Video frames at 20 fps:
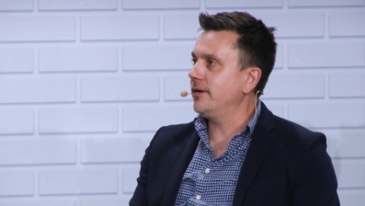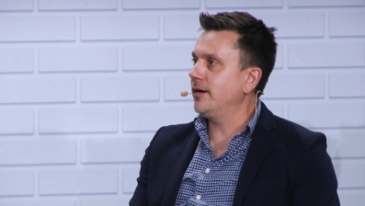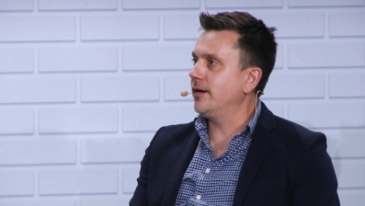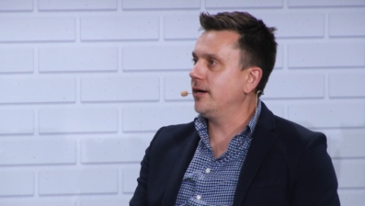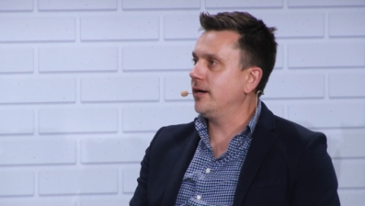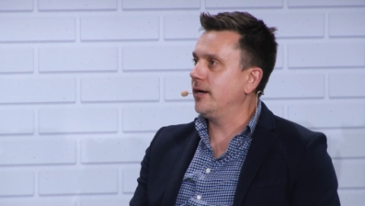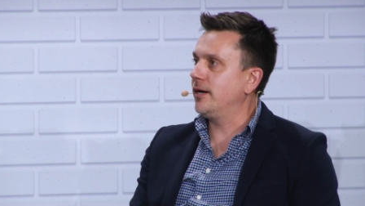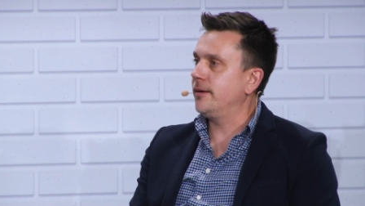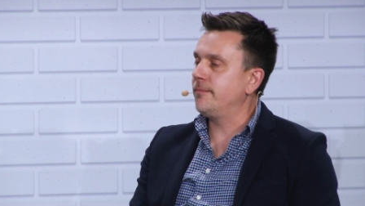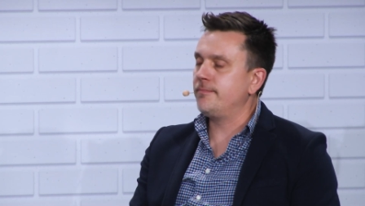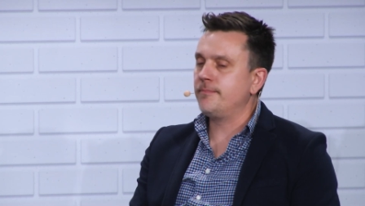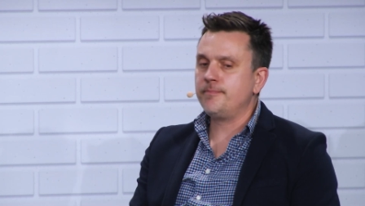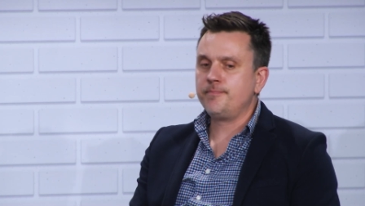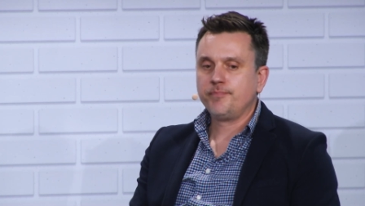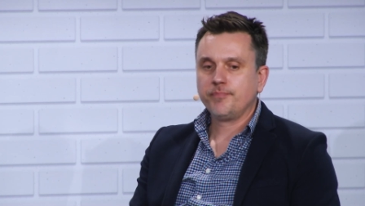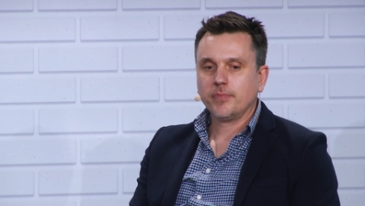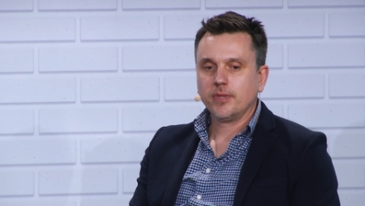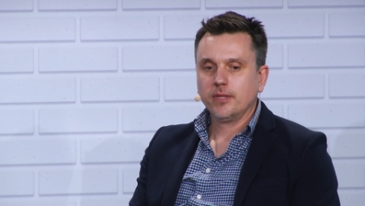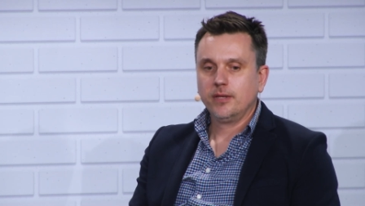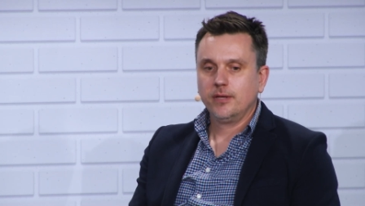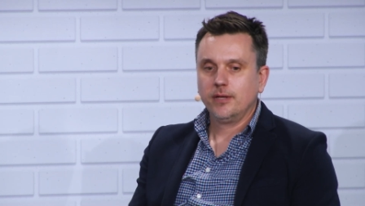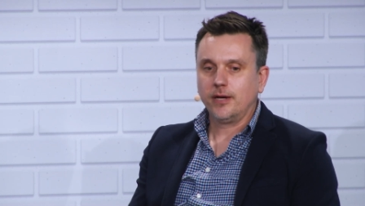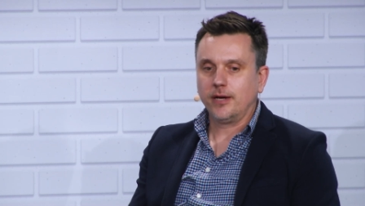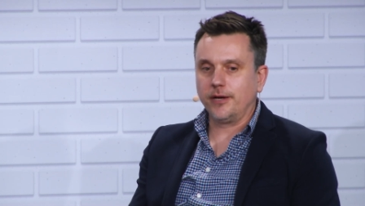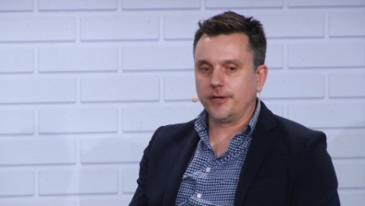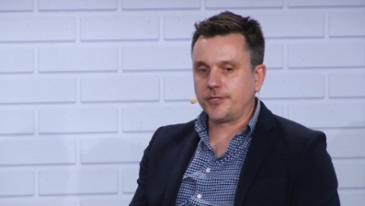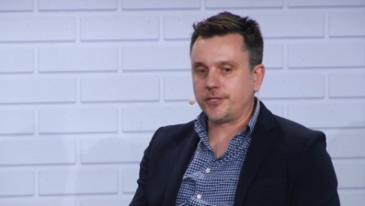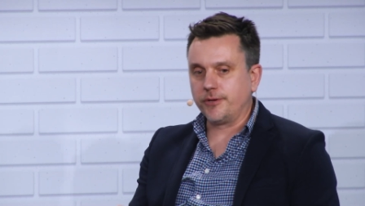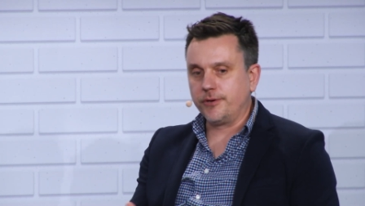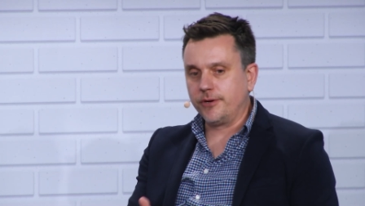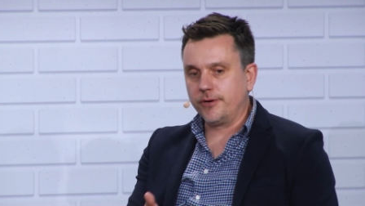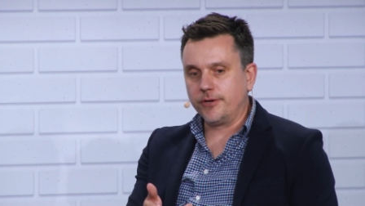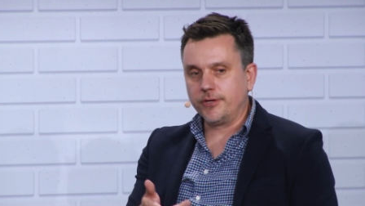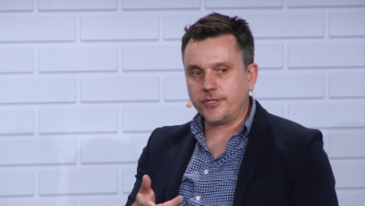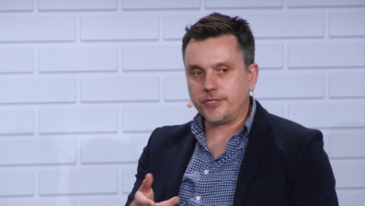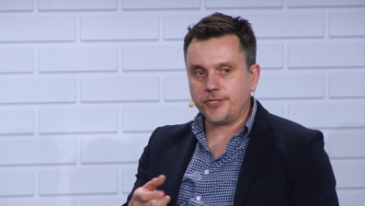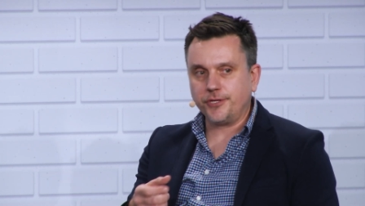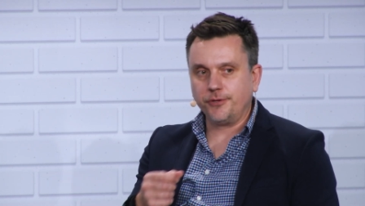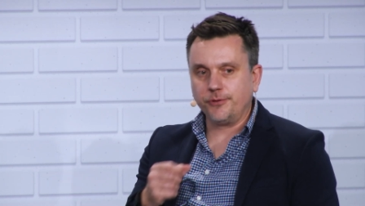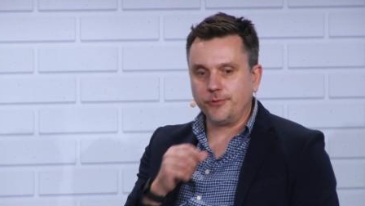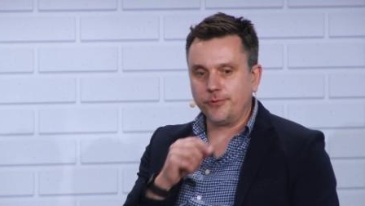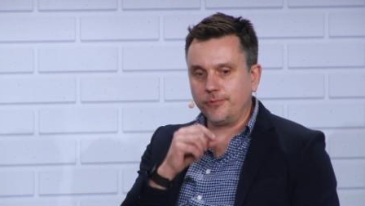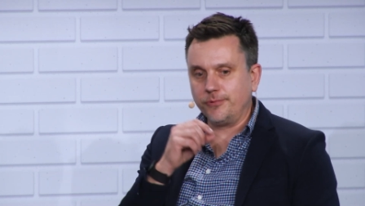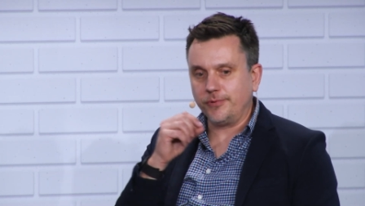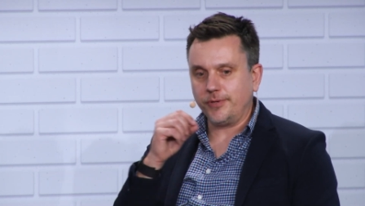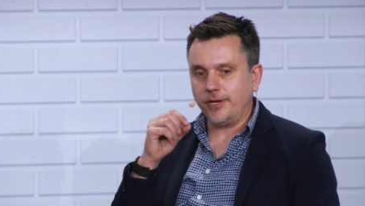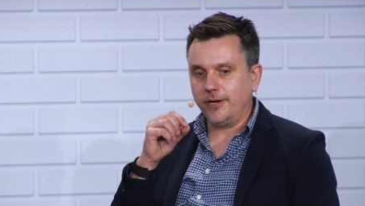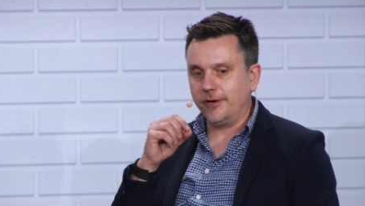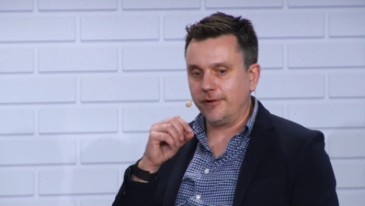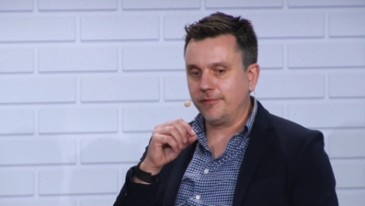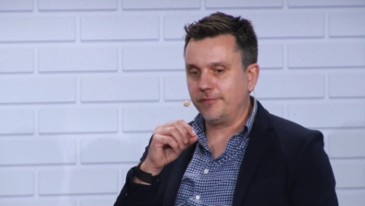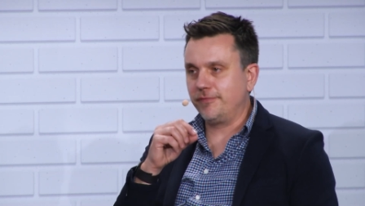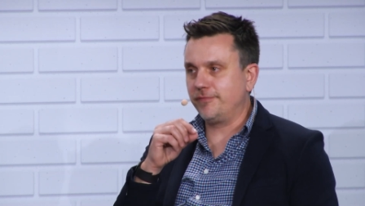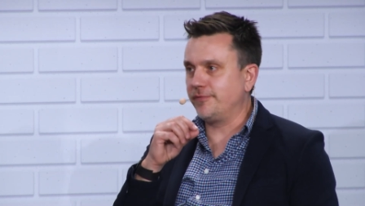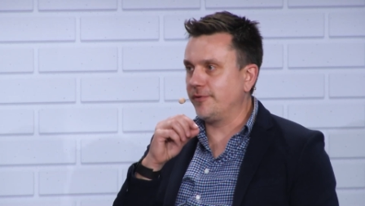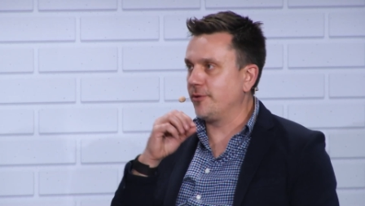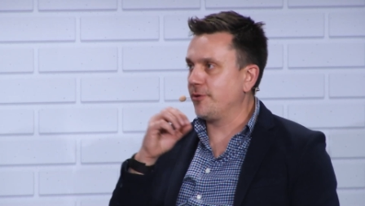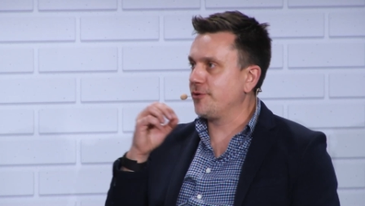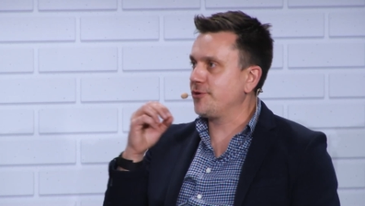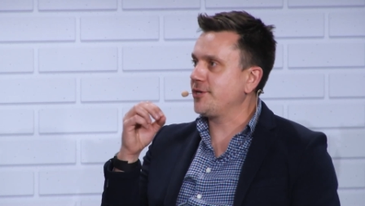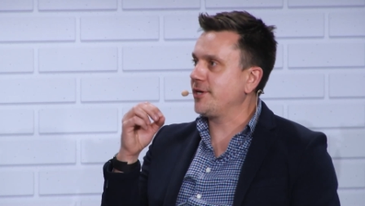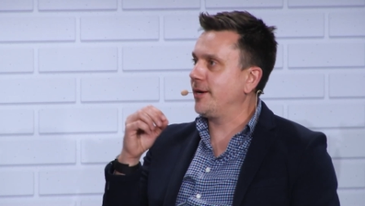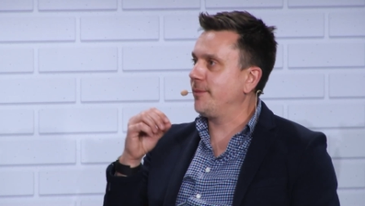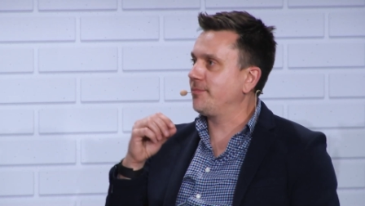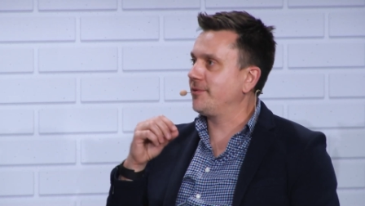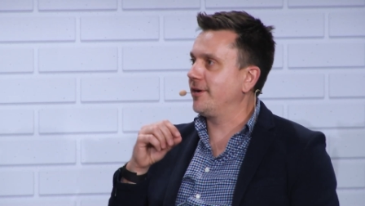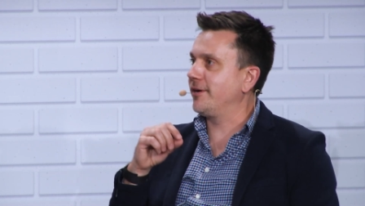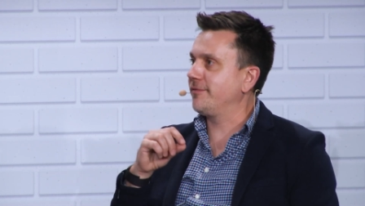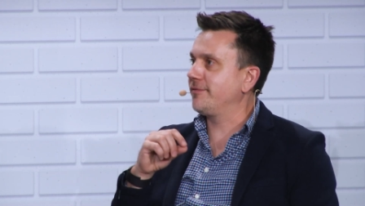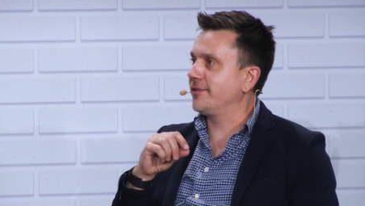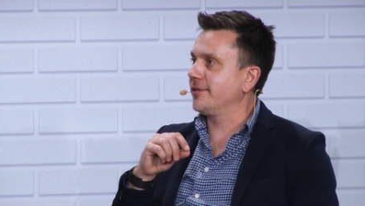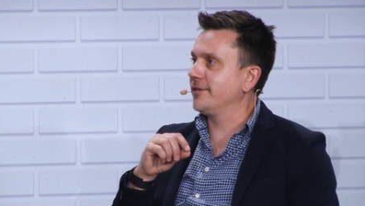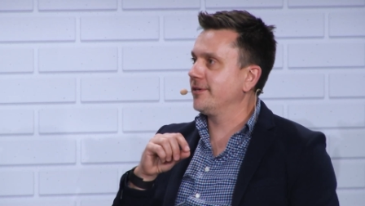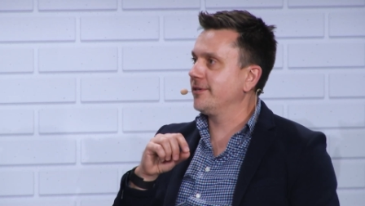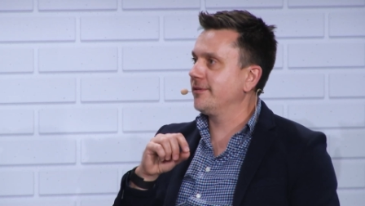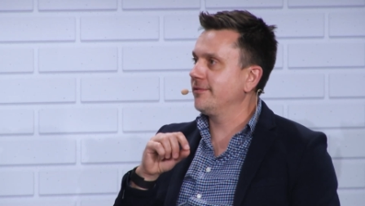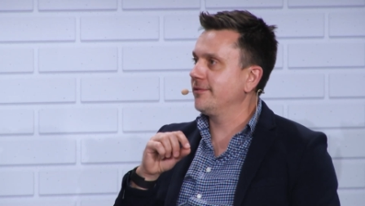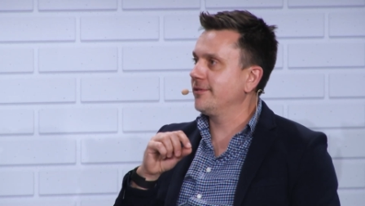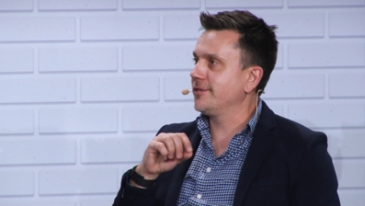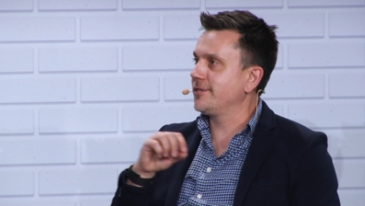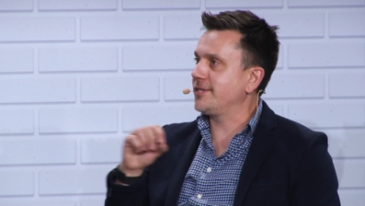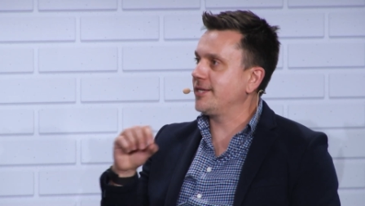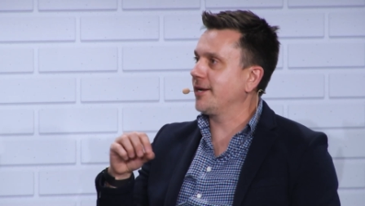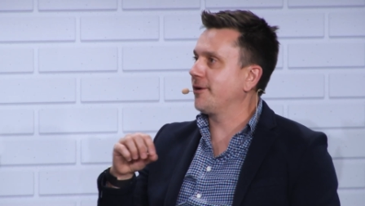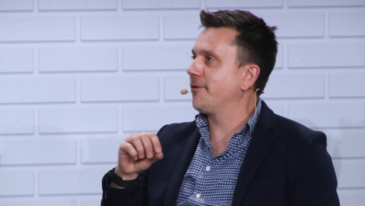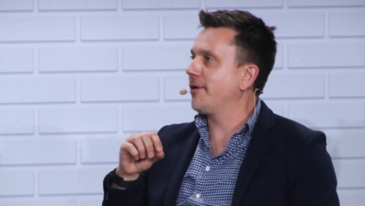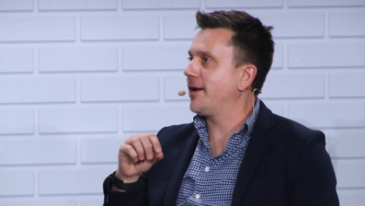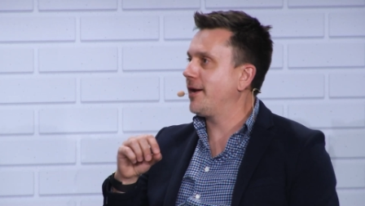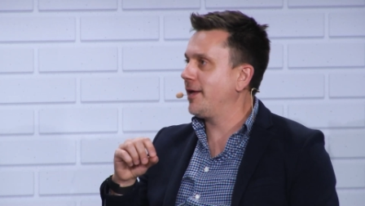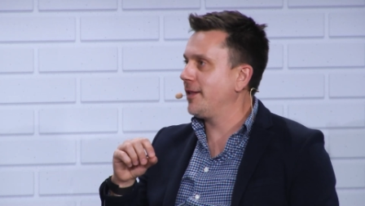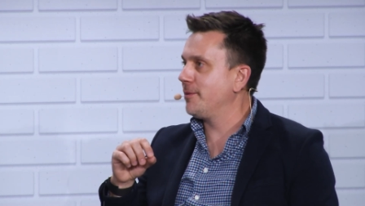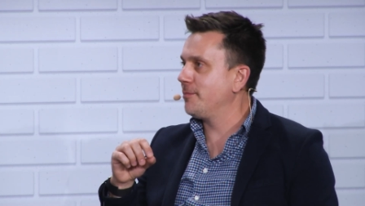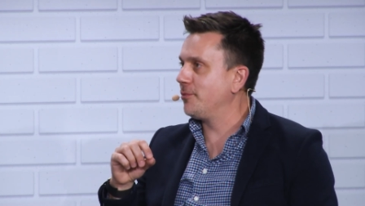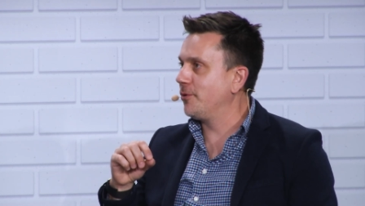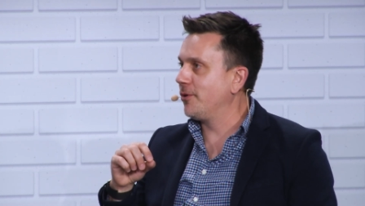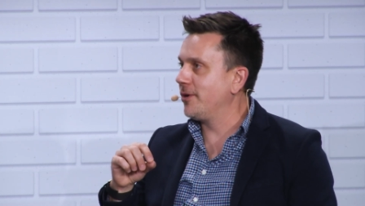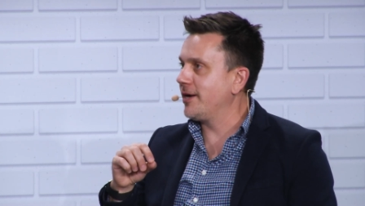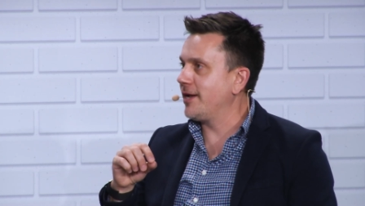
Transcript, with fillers: Um, I also noticed you, you know, photoshopped off the the cigarette on the bored